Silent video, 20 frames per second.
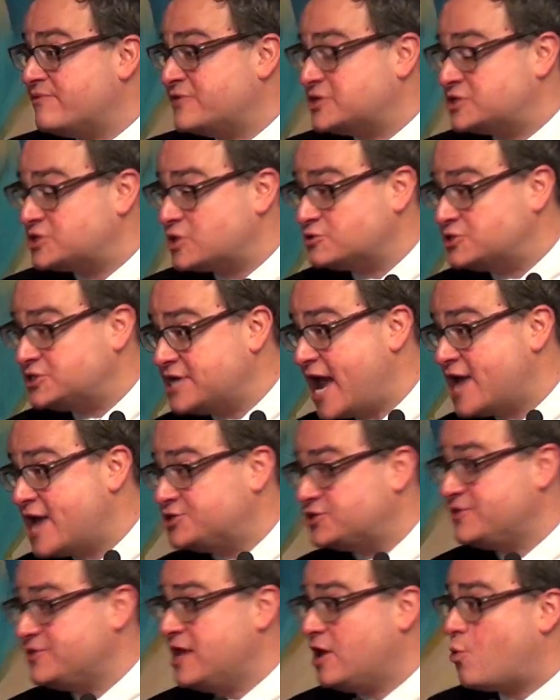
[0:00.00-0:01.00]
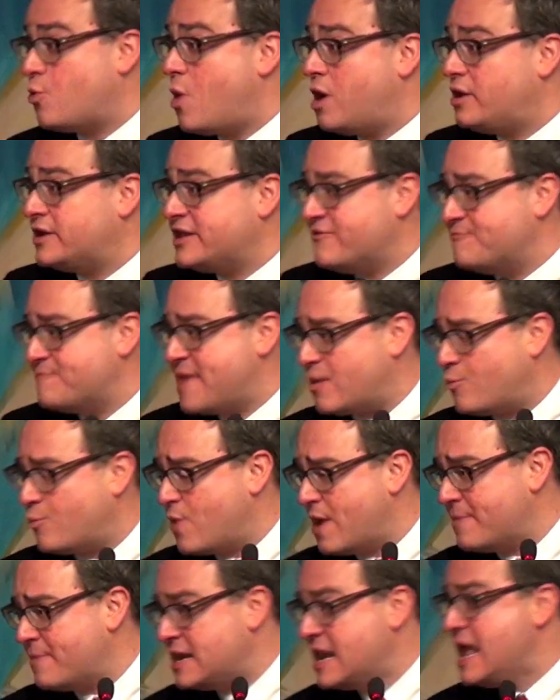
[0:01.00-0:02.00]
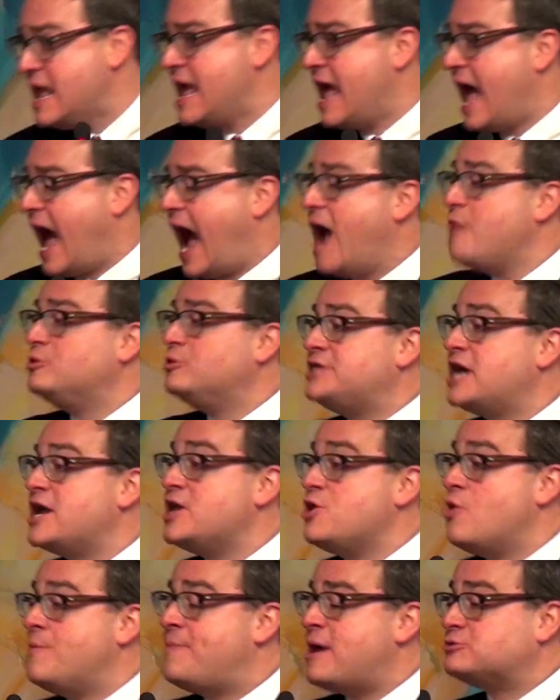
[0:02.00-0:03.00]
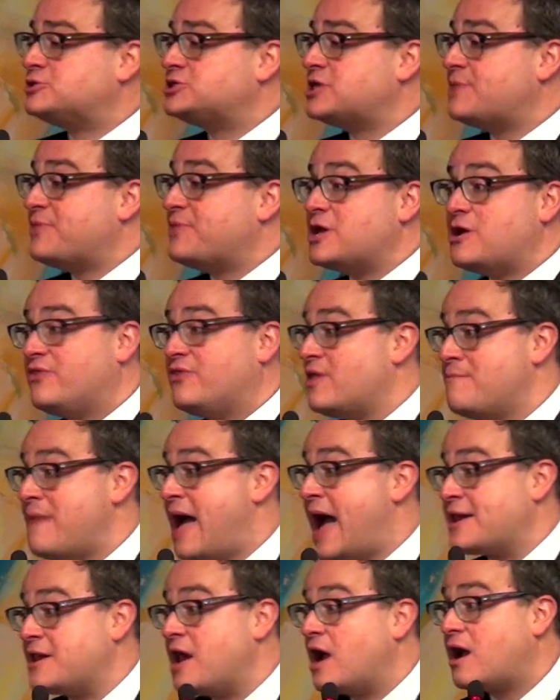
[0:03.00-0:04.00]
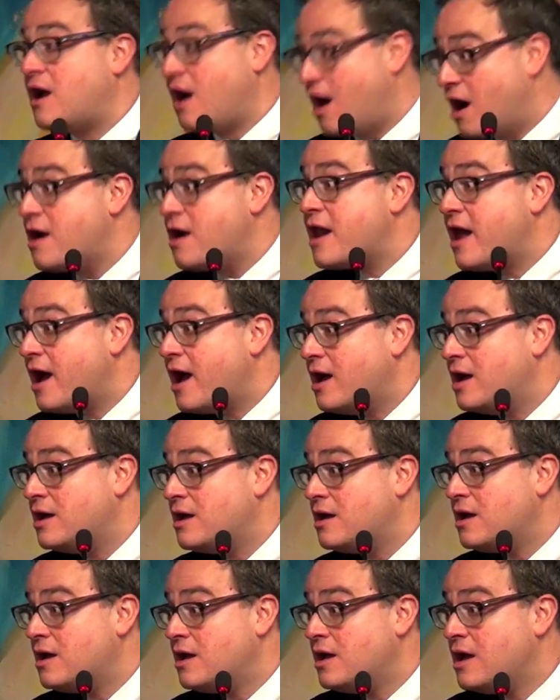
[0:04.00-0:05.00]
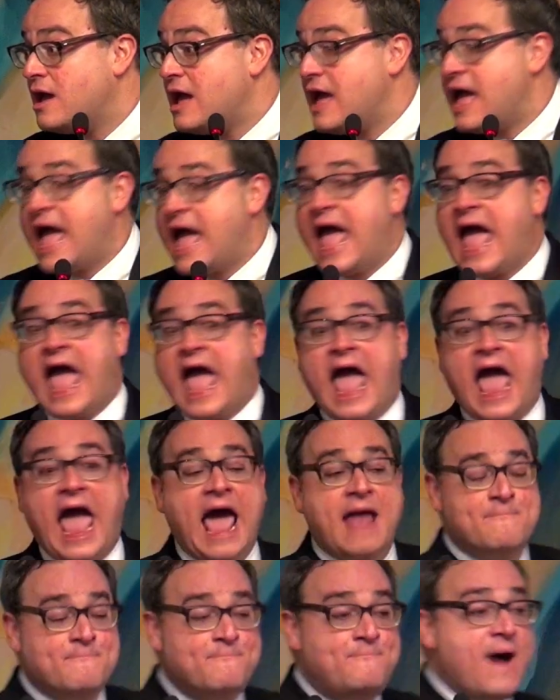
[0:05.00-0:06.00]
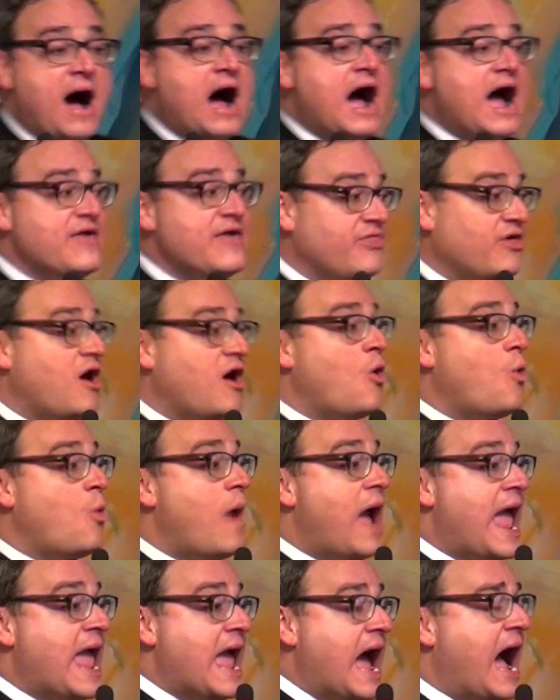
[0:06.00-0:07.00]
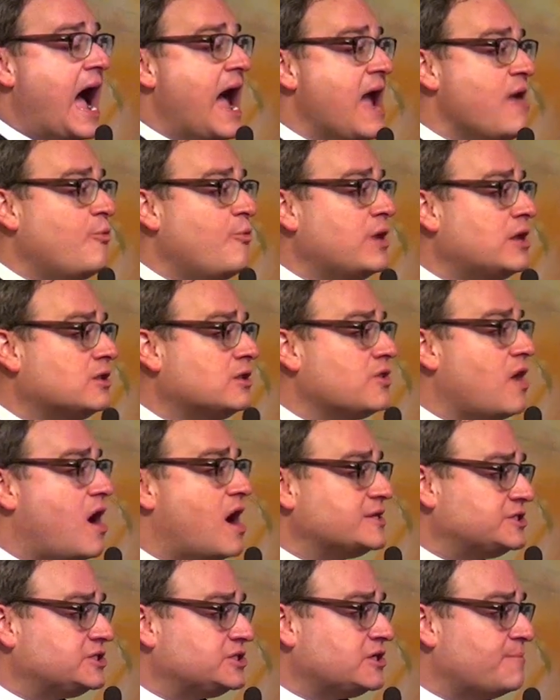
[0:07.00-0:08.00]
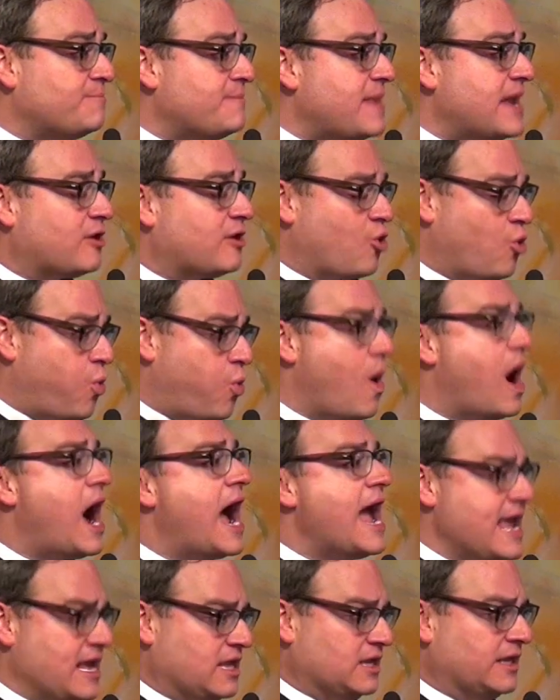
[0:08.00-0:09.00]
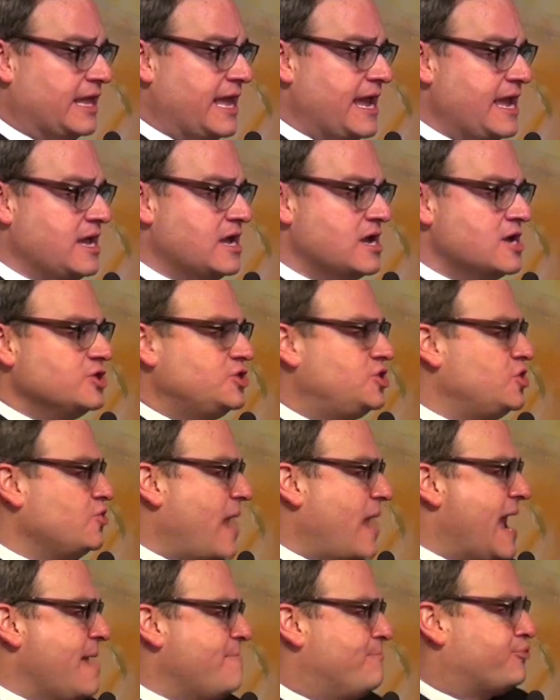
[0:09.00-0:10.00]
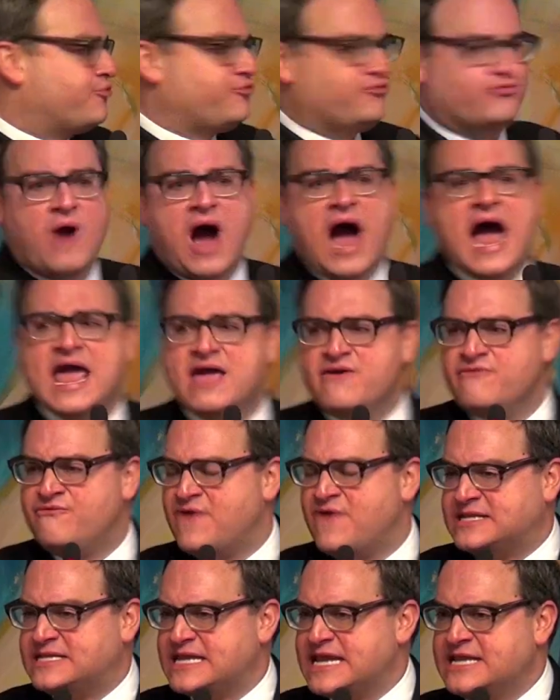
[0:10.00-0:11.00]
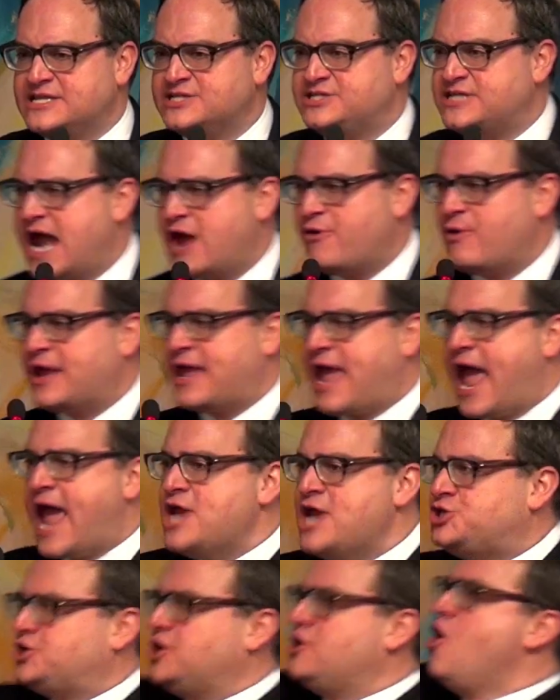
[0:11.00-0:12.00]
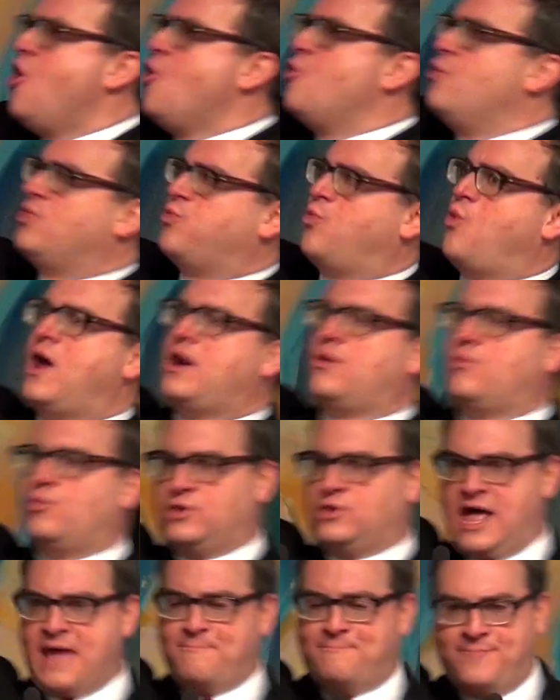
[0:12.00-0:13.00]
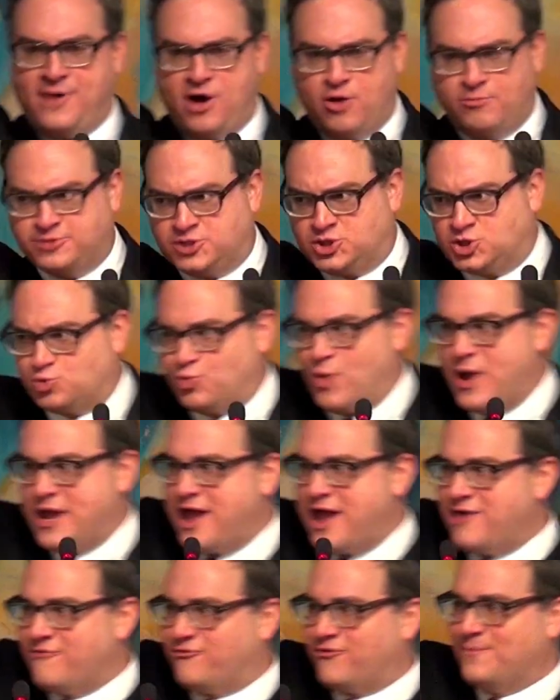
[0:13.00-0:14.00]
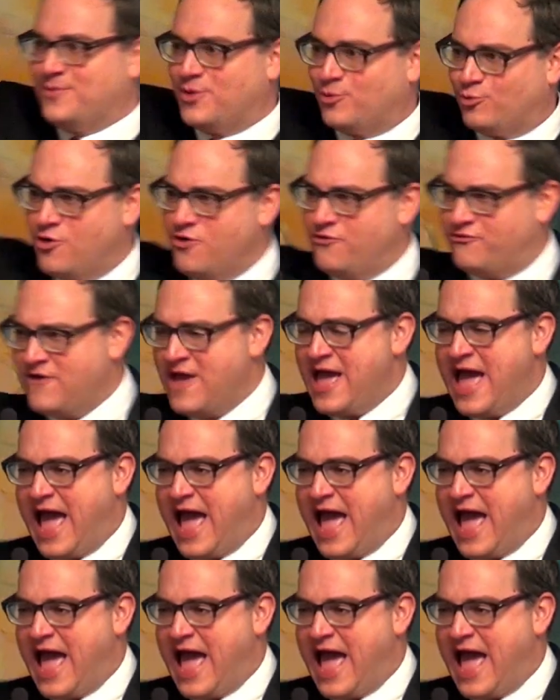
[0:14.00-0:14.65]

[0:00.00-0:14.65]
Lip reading: of association, the equality of men and women. I will tell you about something called the Magna Carta. And by the way, I will not submit quietly to a private interrogation with one light bulb swinging from the roof